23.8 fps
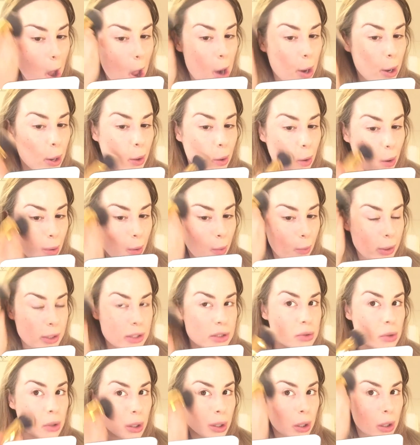And you
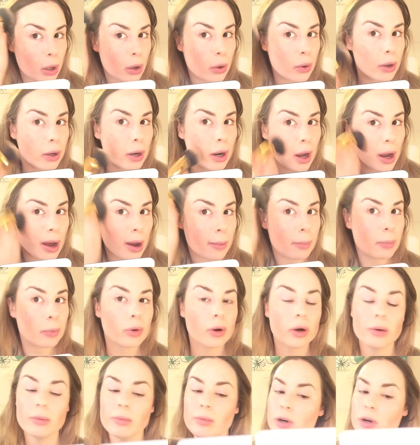always want to go in upward